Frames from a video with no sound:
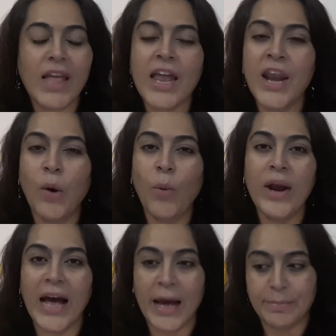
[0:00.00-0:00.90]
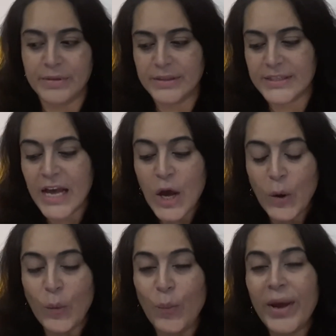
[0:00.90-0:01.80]
Now what happens
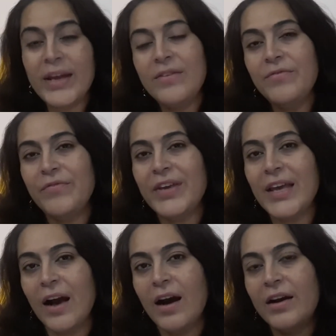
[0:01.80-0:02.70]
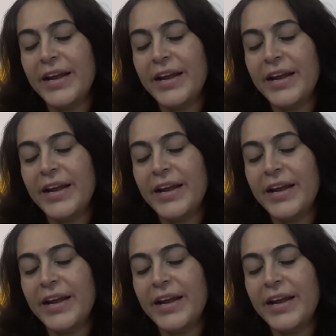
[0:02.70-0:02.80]
when we are